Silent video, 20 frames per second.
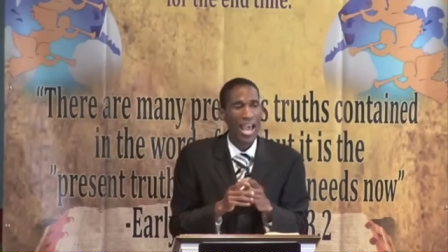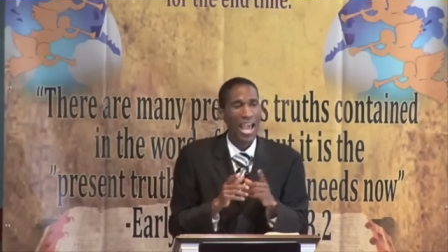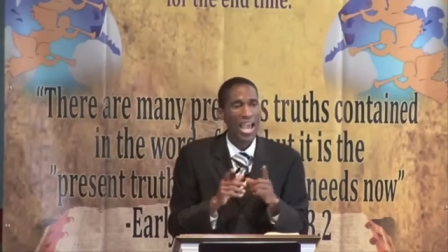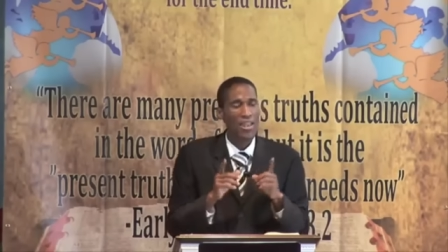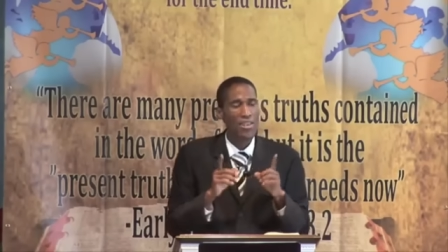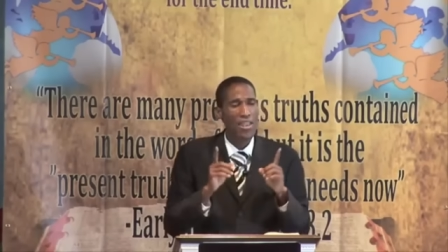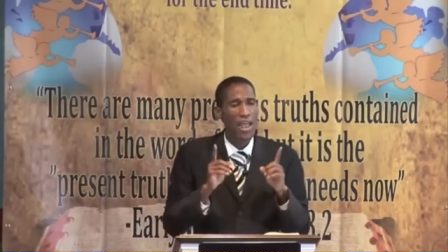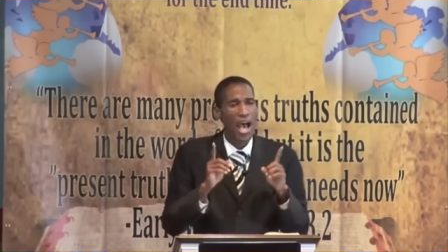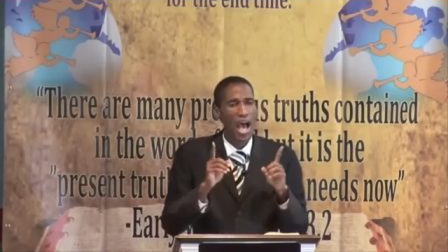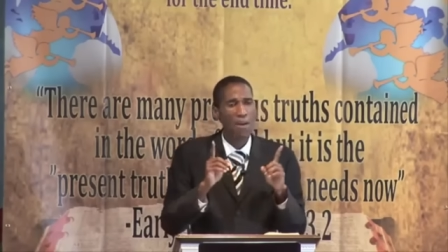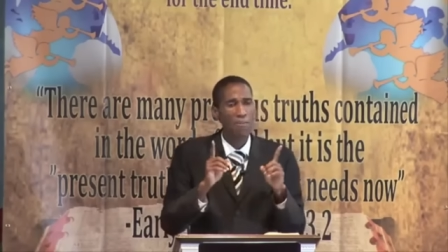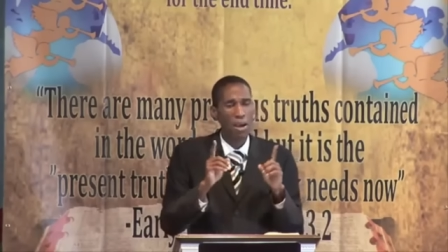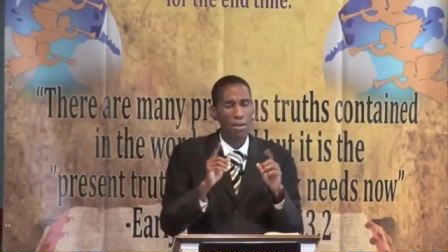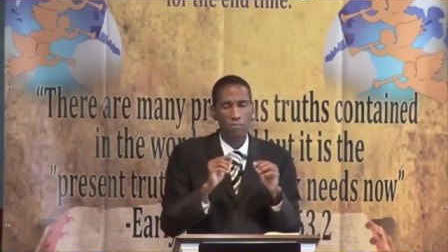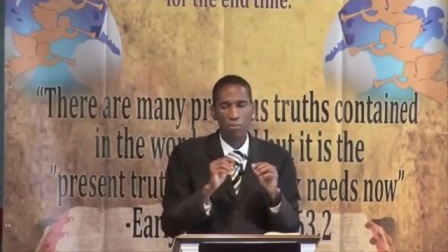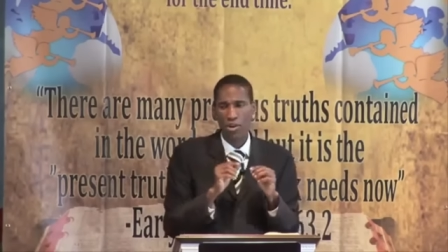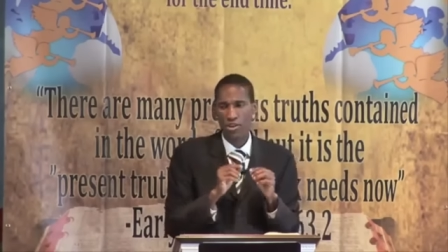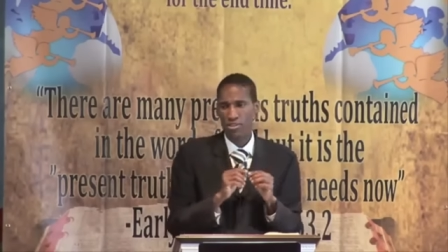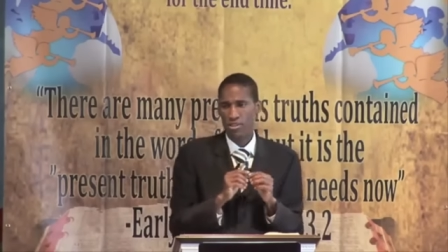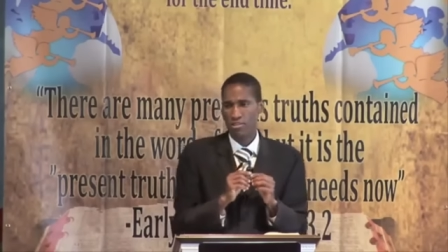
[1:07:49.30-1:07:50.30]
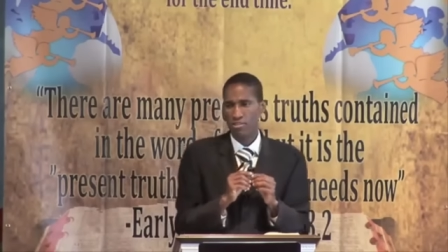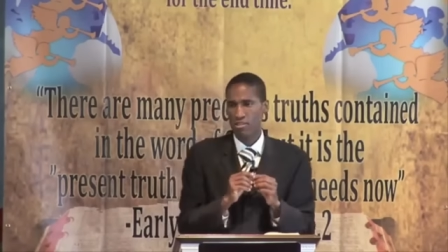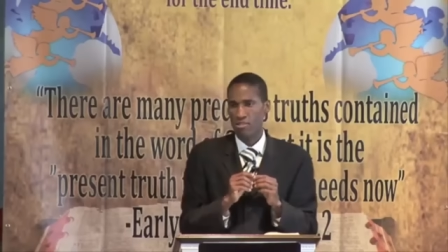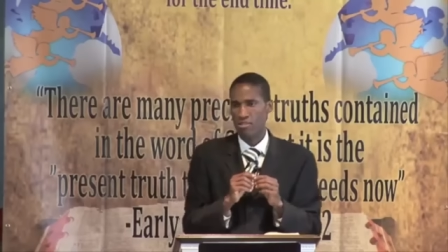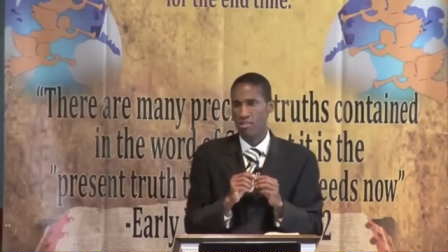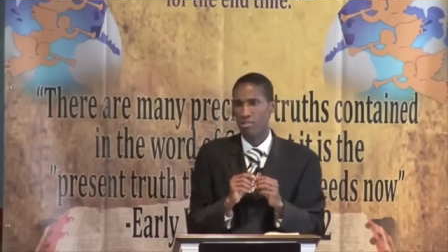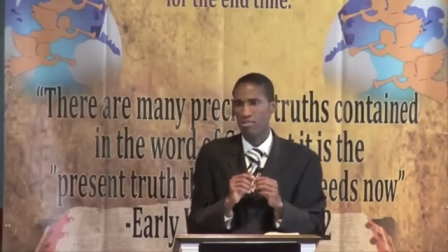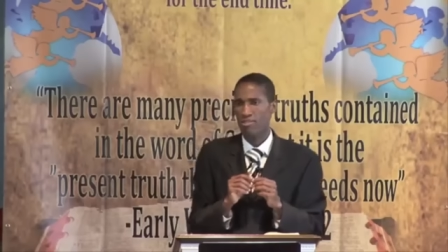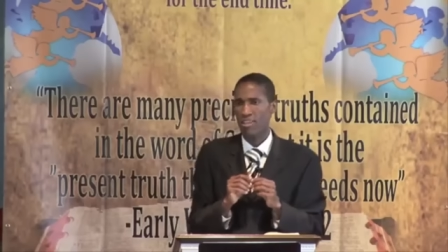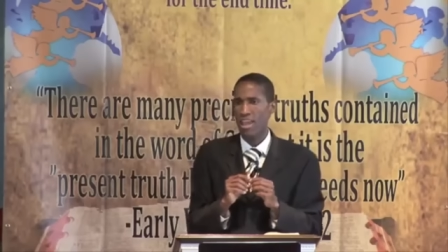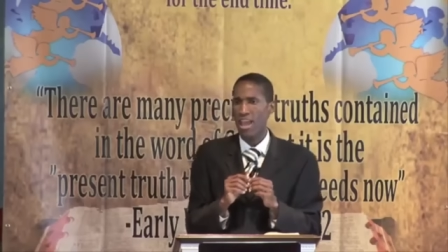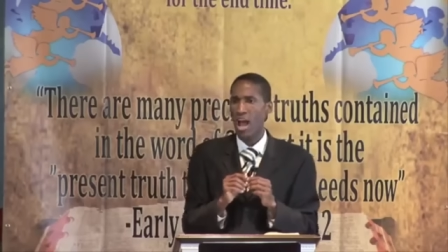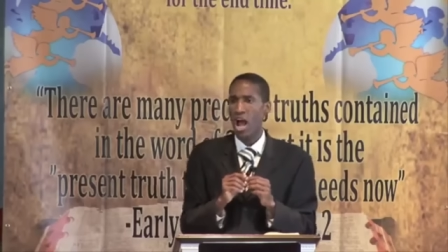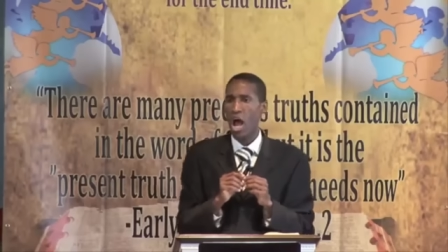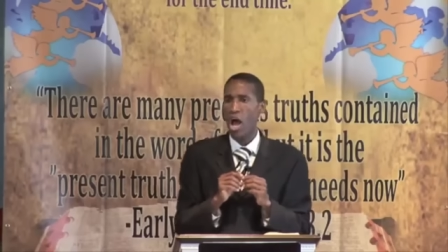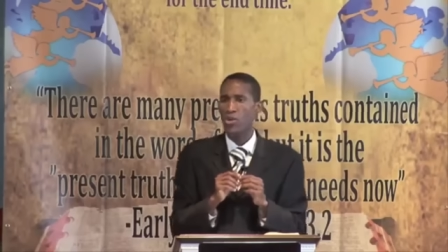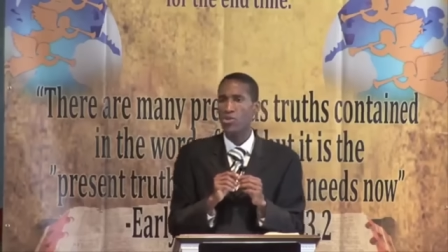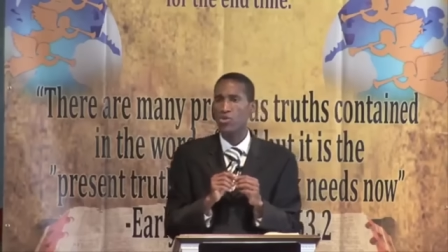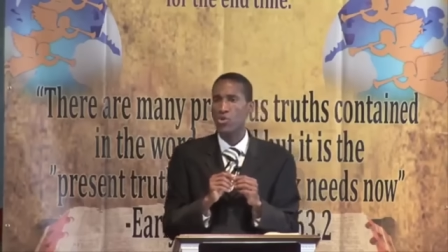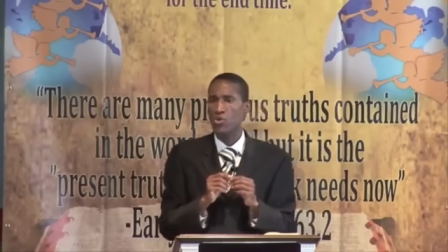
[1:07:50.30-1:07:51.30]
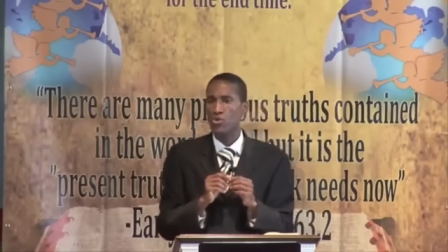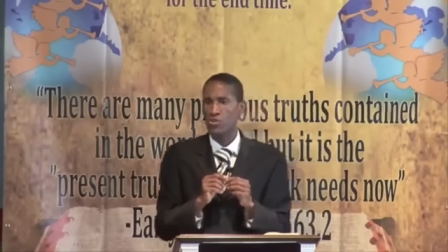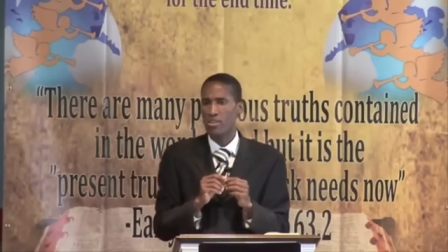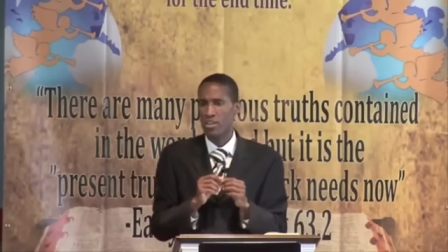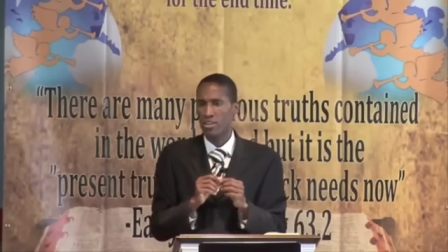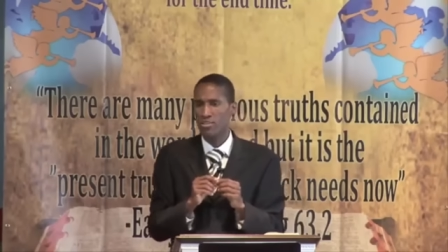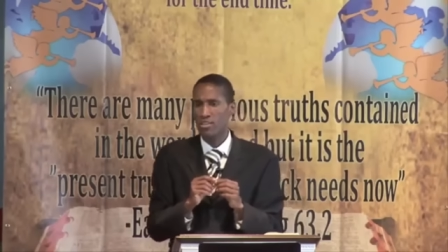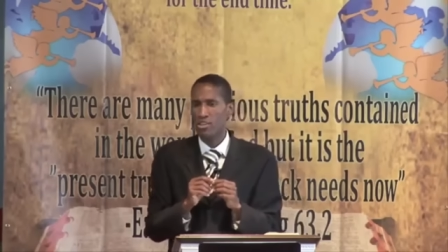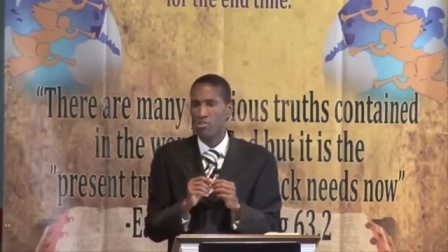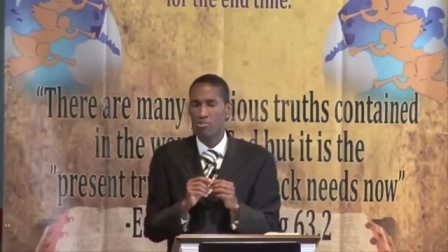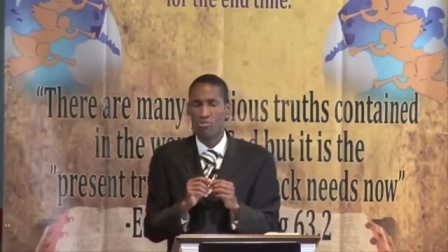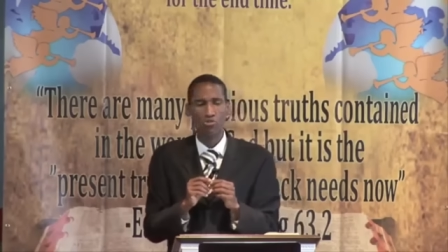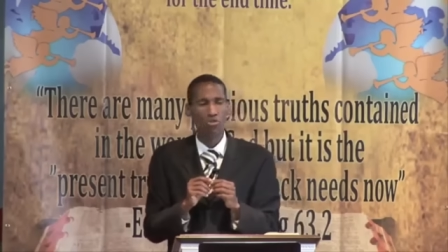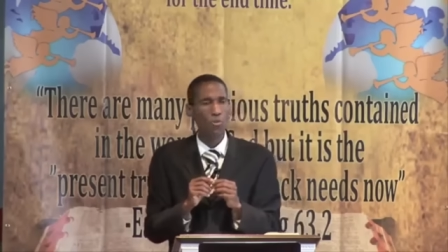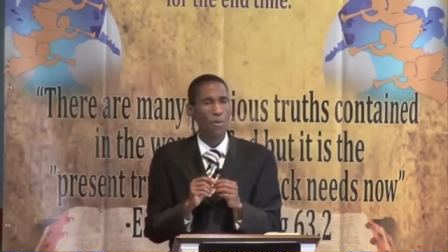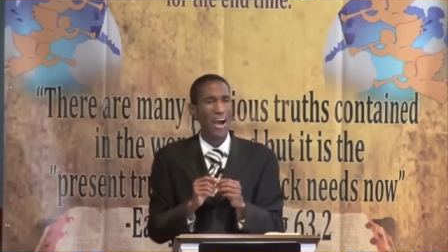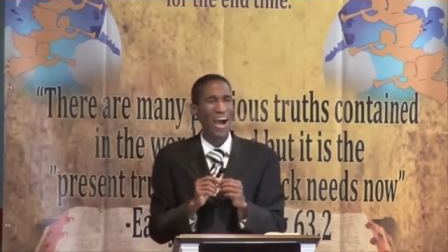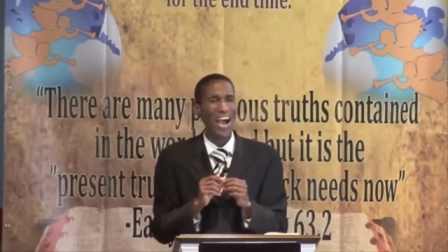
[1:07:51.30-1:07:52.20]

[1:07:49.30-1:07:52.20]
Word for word: And now, my brothers and sisters, they are using this group